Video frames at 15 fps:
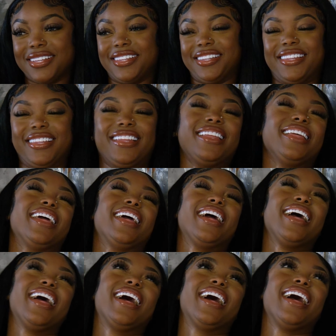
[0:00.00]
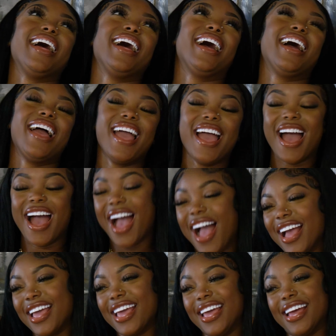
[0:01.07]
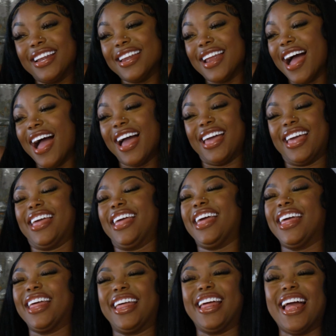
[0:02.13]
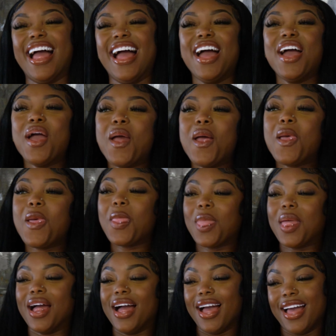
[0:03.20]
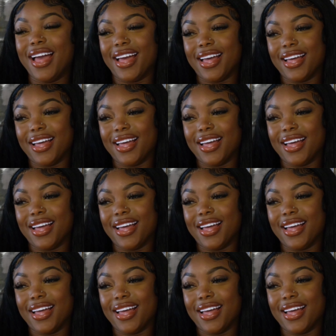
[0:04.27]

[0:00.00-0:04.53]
I see they are bringing Powerhouse back.